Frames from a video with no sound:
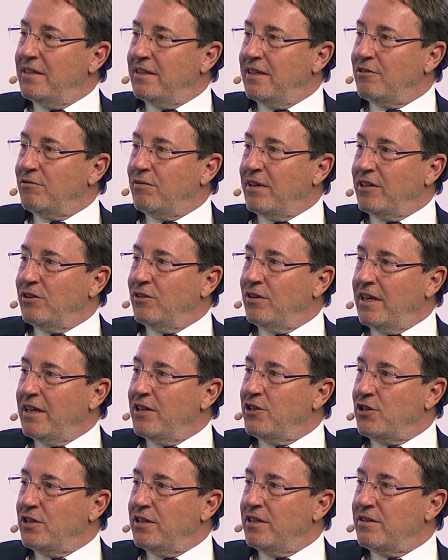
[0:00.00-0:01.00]
that
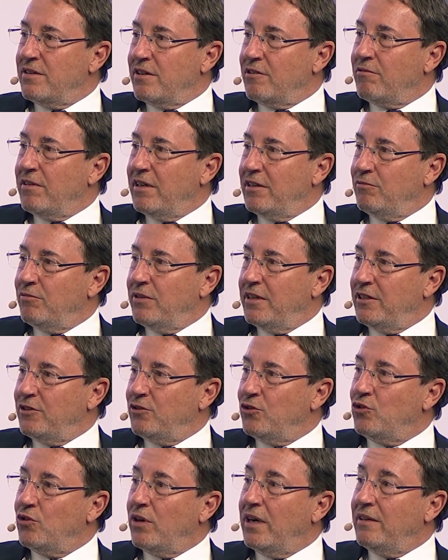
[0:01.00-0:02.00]
regulation is a great way to
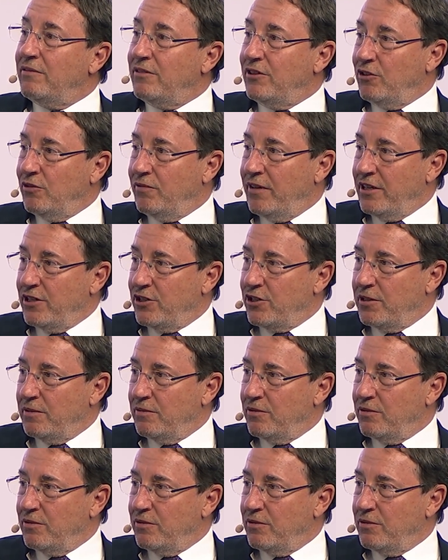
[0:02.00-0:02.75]
drive innovation.